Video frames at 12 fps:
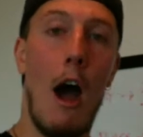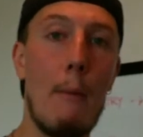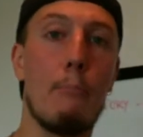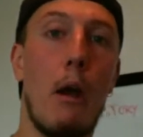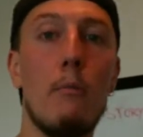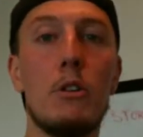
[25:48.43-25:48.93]
I
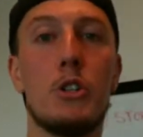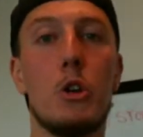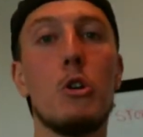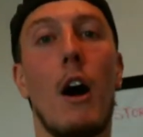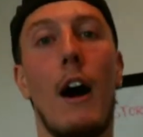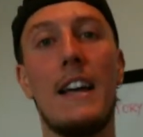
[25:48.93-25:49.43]
promise
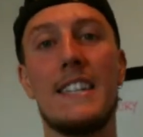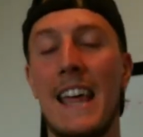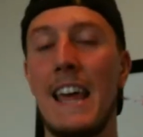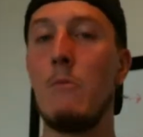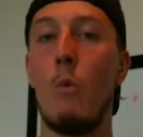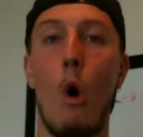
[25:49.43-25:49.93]
you guys,
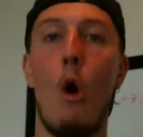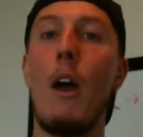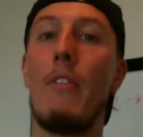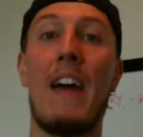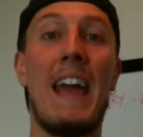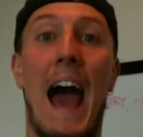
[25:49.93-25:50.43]
they
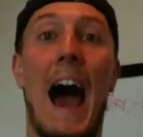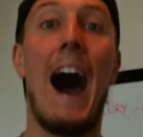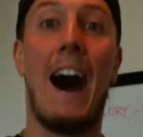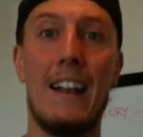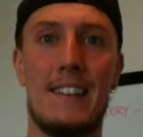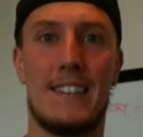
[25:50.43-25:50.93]

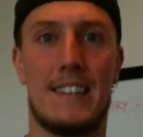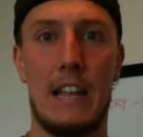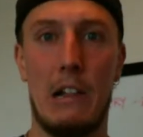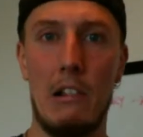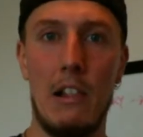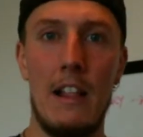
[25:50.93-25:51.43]
aren't
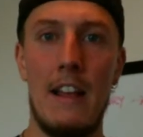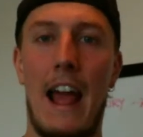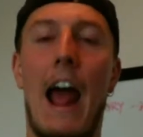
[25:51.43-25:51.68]
still